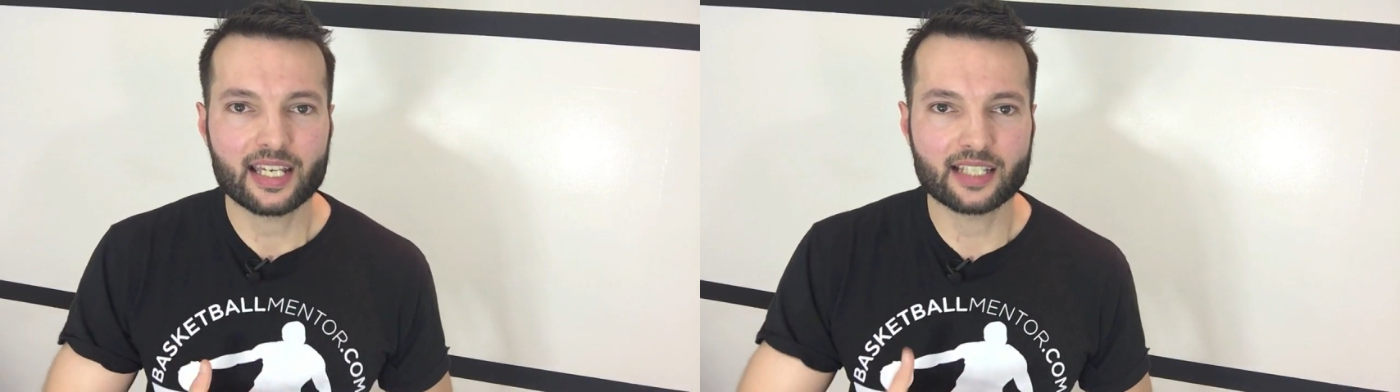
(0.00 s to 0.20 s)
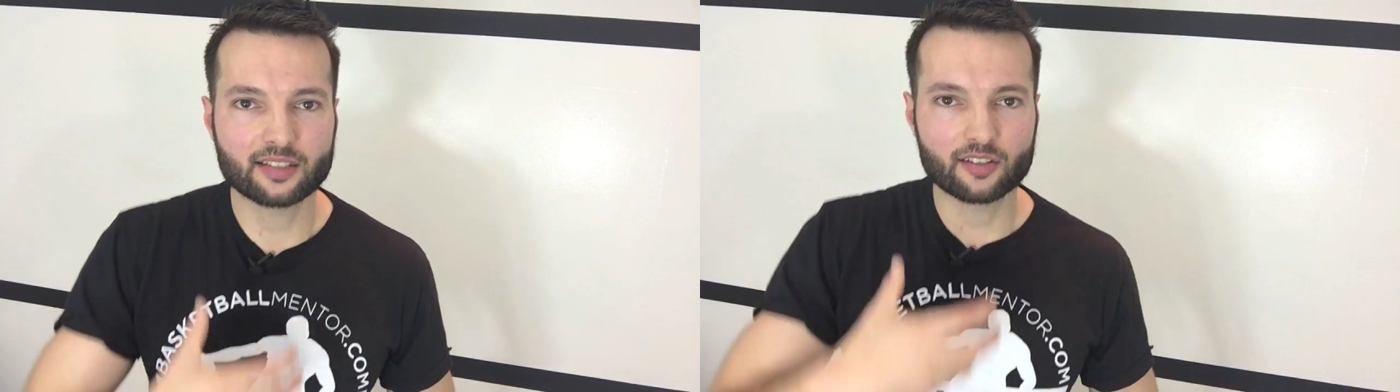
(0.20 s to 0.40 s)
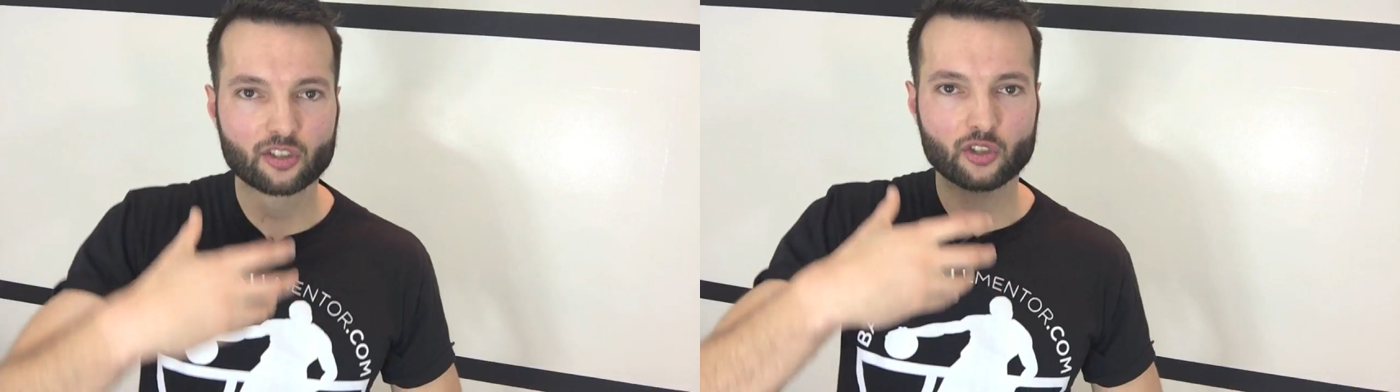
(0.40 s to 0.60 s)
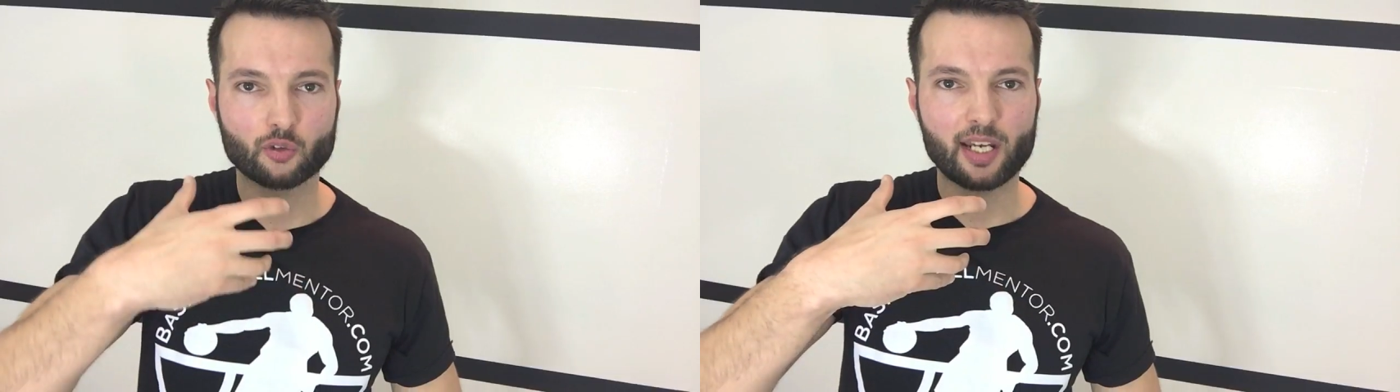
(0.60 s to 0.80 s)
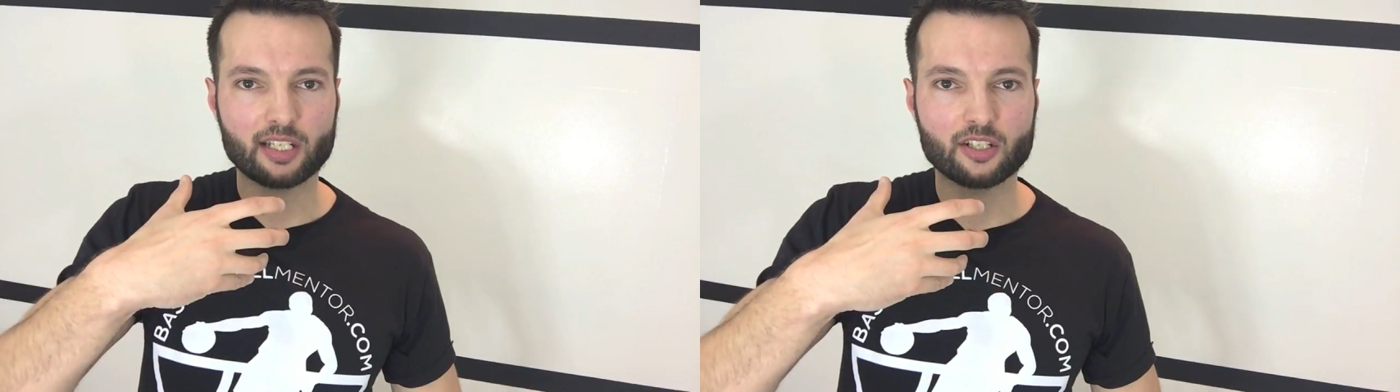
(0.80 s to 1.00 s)
is to
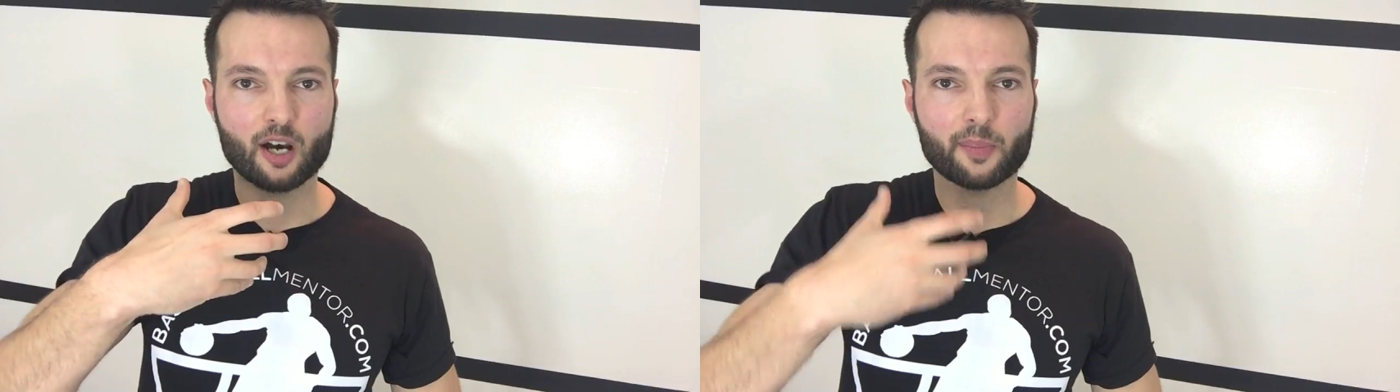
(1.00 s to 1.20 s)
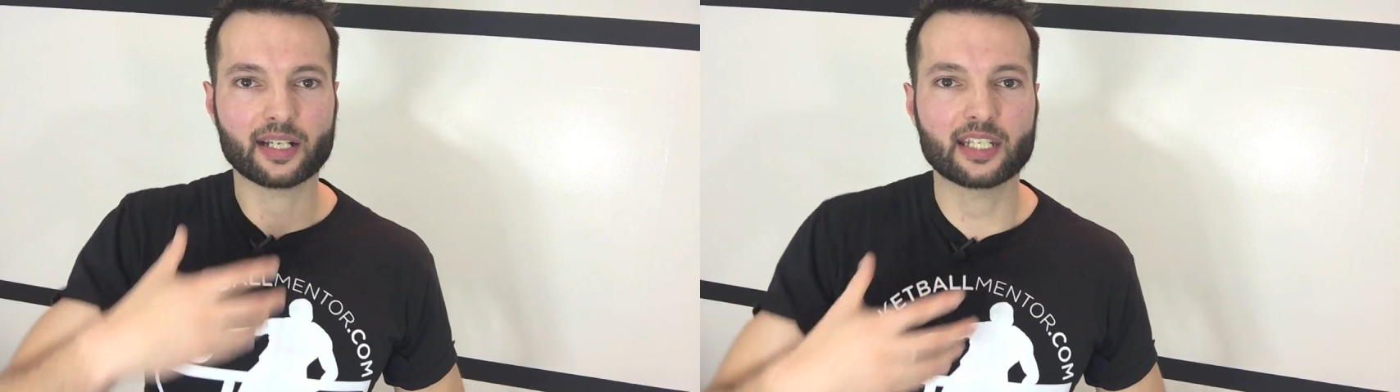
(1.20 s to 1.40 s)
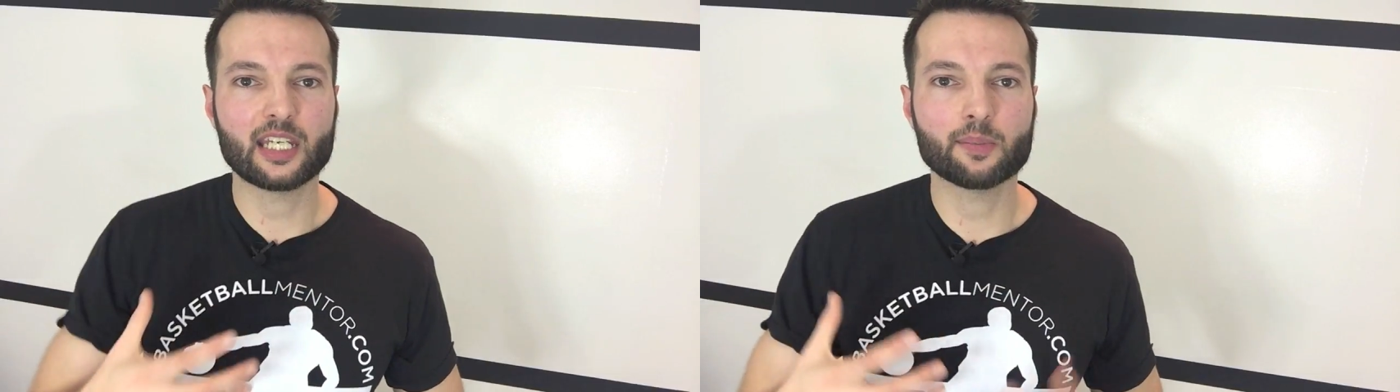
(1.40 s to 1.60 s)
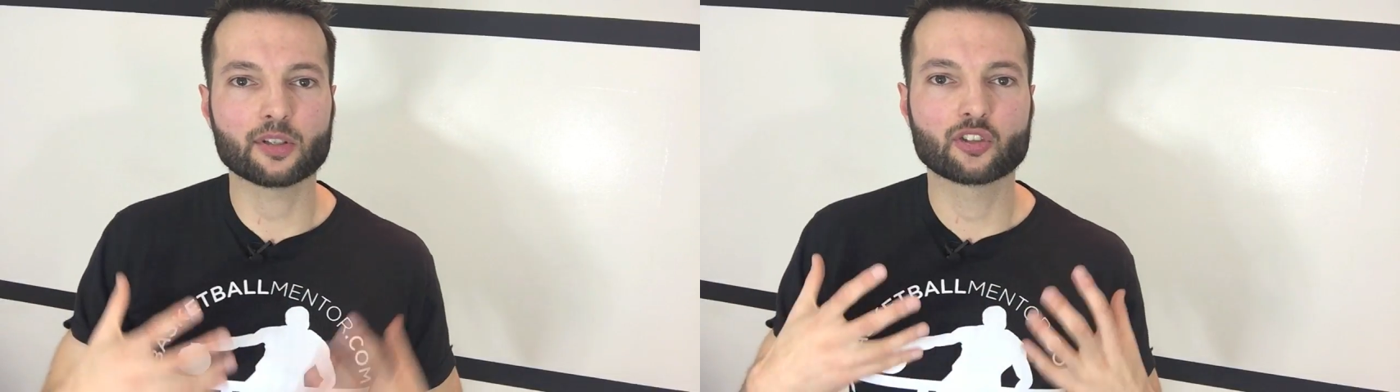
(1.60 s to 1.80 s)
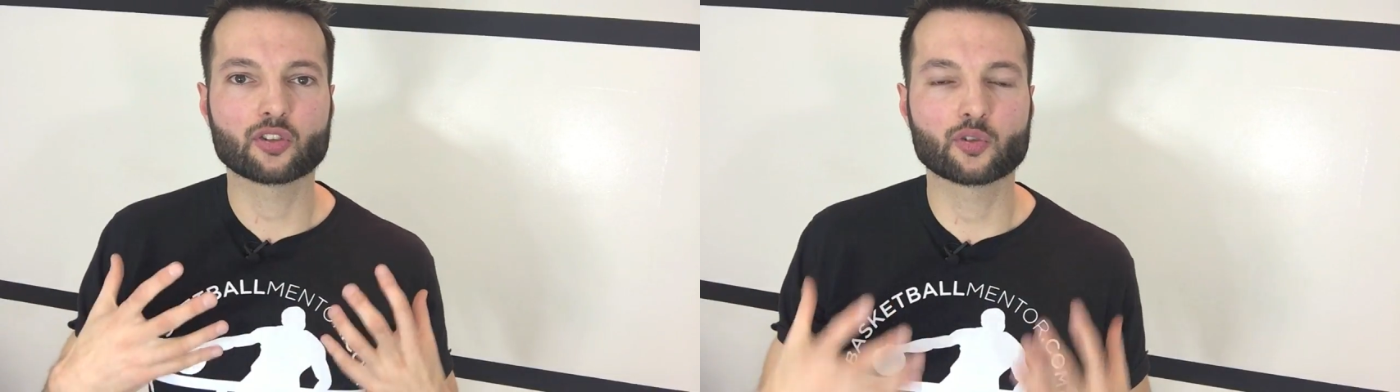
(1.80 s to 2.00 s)
straighten up and keep
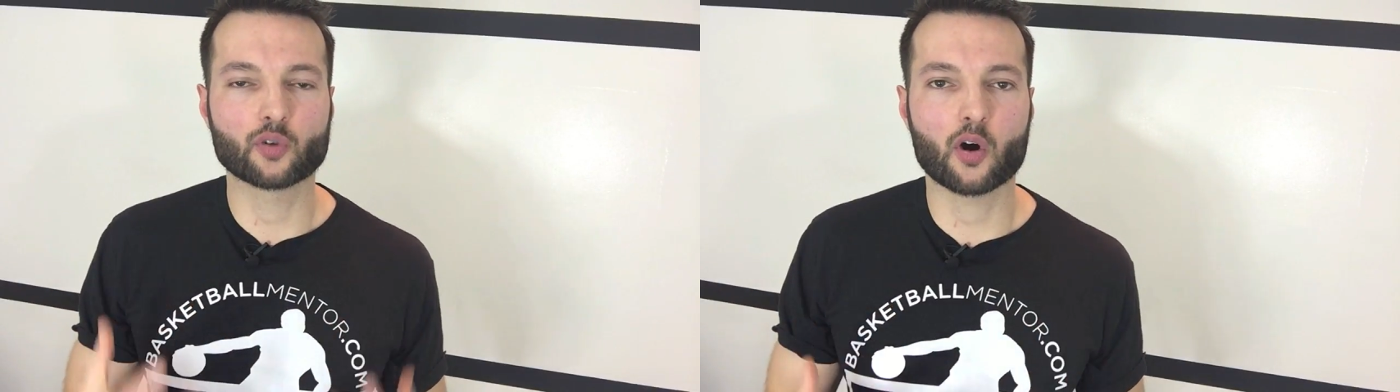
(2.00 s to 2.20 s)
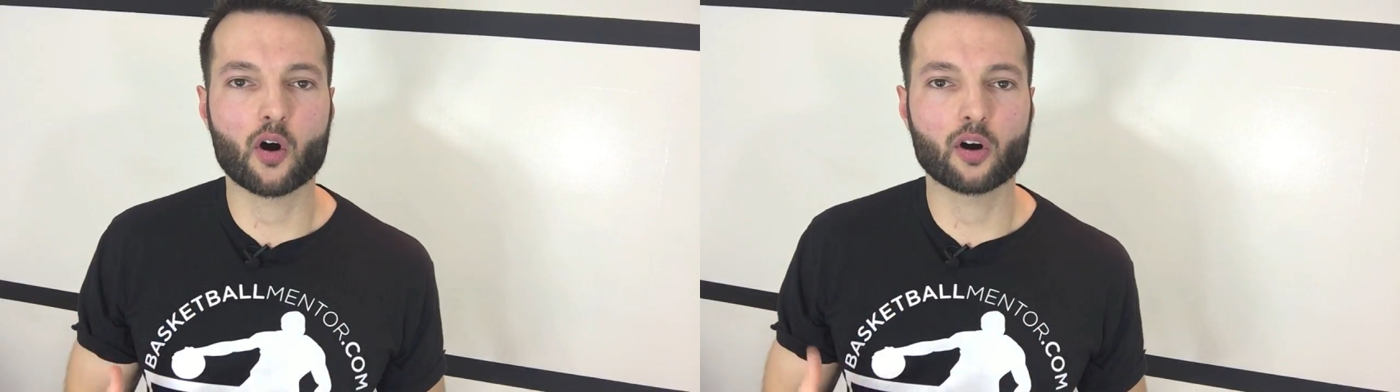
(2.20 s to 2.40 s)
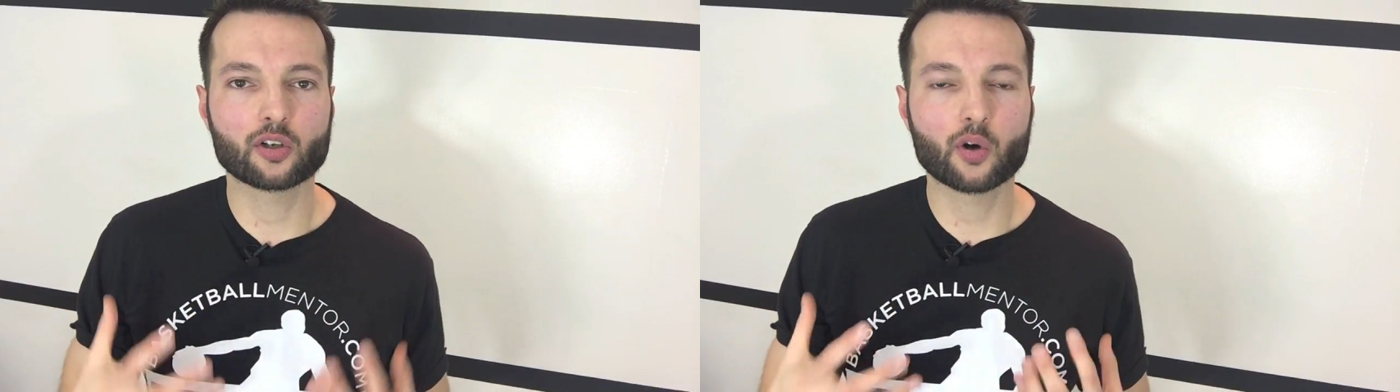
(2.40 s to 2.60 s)
a strong